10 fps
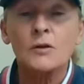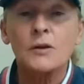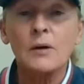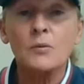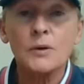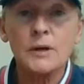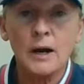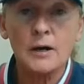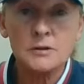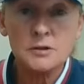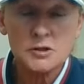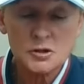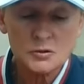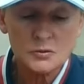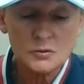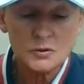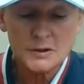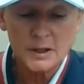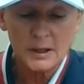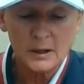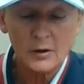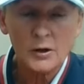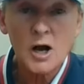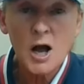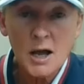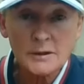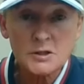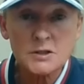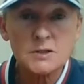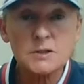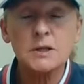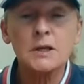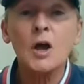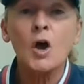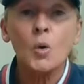that we are choosing consciously